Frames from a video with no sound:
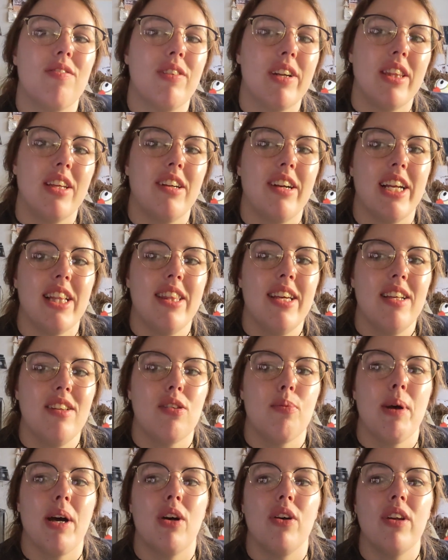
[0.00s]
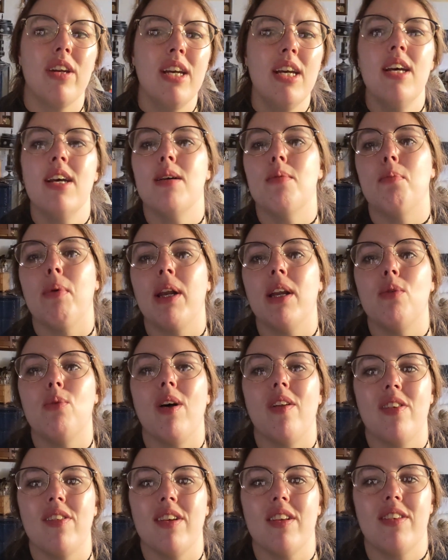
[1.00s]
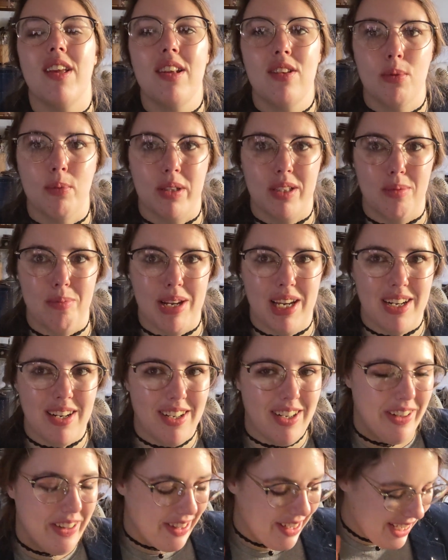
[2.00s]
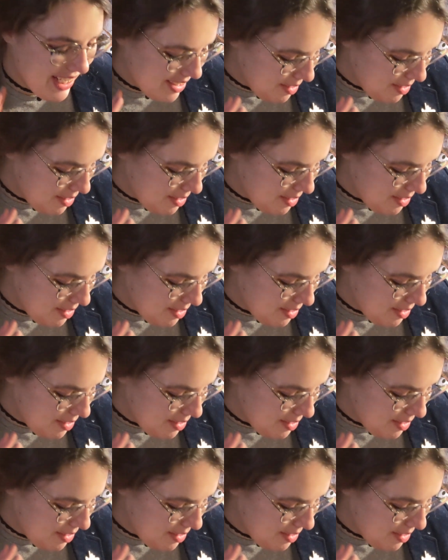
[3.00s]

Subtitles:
really great things about, but it wasn't accessible to me at all.